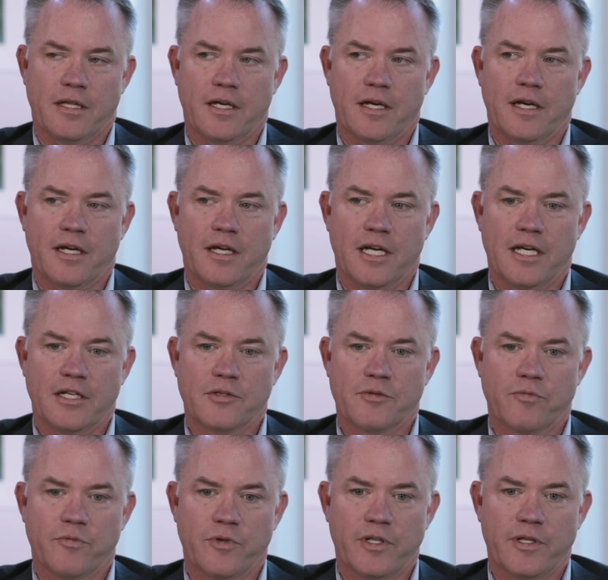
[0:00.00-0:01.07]
It's
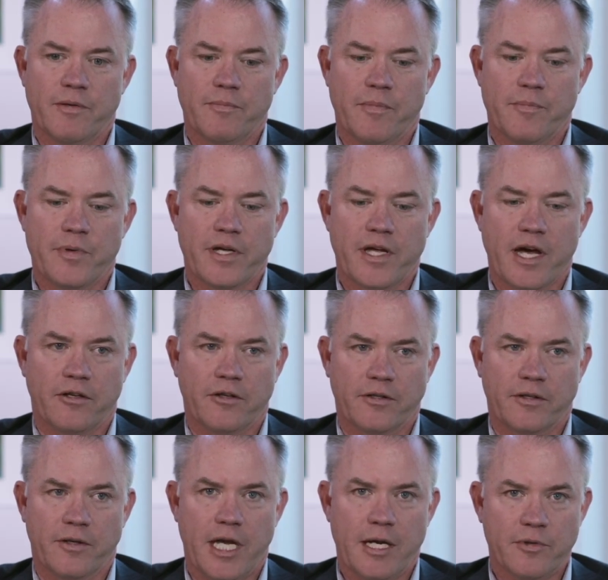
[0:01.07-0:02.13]
really being
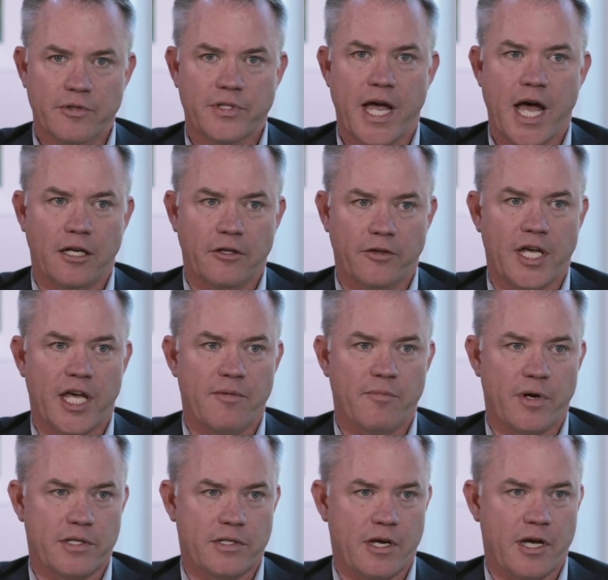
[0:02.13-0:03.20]
able to allocate
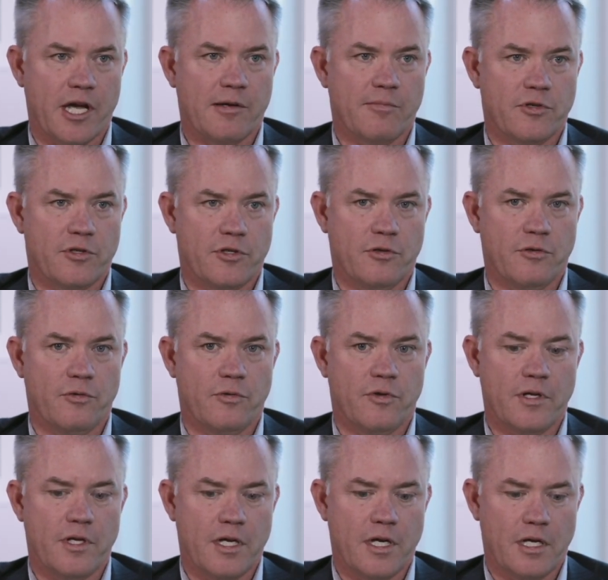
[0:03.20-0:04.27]
my time to
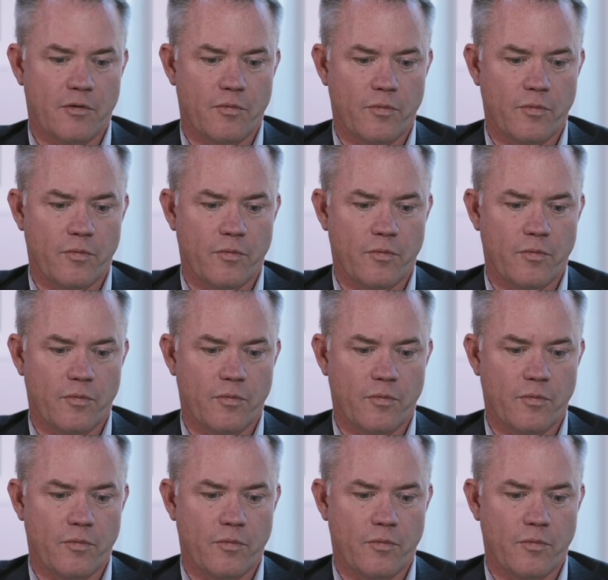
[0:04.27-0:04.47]
the